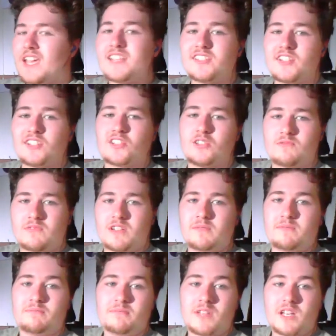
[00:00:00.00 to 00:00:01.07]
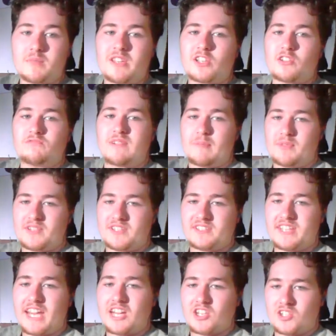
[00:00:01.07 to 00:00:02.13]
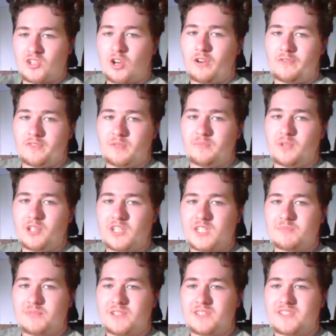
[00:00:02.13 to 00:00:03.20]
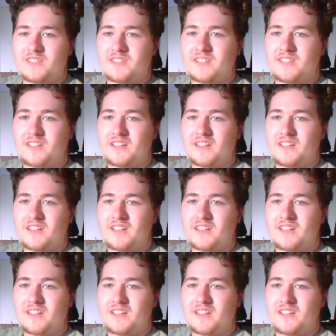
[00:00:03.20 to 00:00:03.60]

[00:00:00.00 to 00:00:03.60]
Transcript: to be a good representation of the book, but